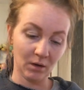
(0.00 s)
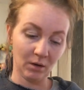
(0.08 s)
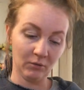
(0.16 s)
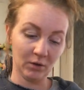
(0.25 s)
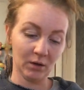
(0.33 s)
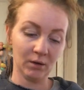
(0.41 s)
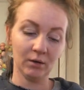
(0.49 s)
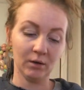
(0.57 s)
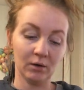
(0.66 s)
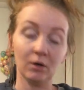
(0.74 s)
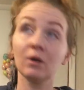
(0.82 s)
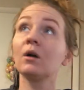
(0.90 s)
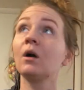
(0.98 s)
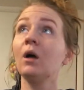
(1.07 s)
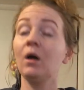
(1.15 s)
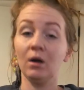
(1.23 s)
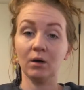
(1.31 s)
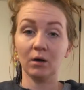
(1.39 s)
Covered in glitter
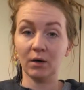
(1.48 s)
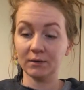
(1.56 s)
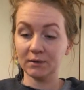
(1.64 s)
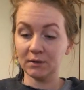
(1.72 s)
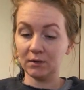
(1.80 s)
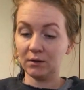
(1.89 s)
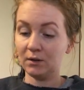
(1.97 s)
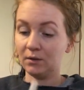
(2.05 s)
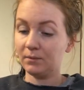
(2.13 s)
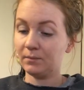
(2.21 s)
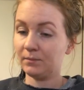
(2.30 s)
constantly.